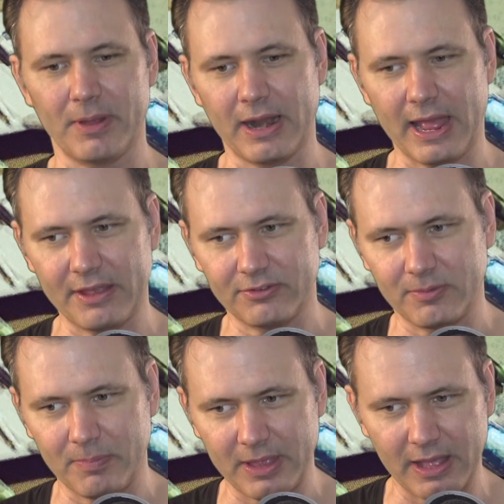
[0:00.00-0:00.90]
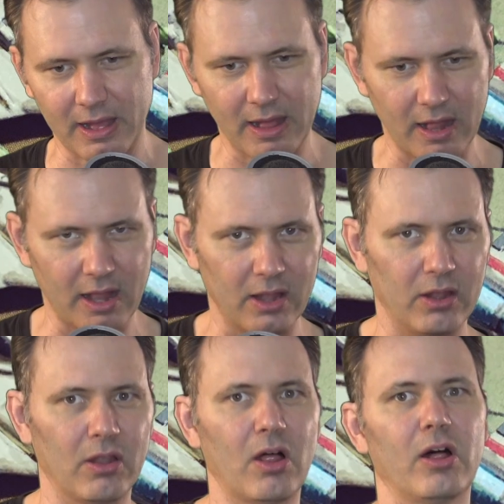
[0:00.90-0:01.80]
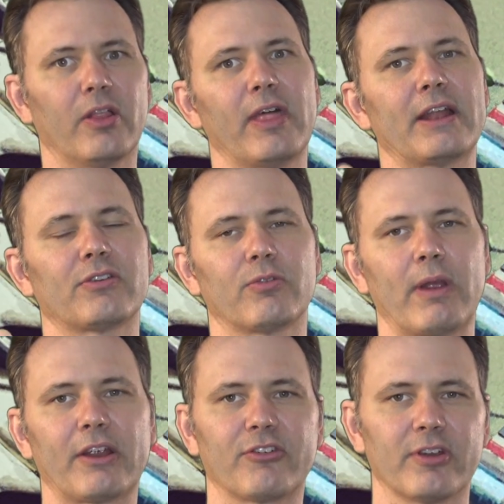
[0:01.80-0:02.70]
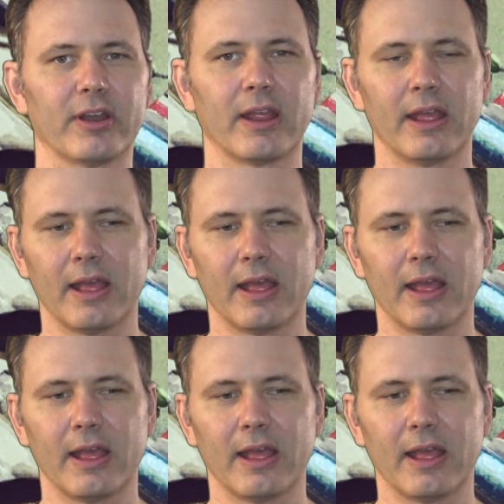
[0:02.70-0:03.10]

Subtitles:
but it has to be along that direction,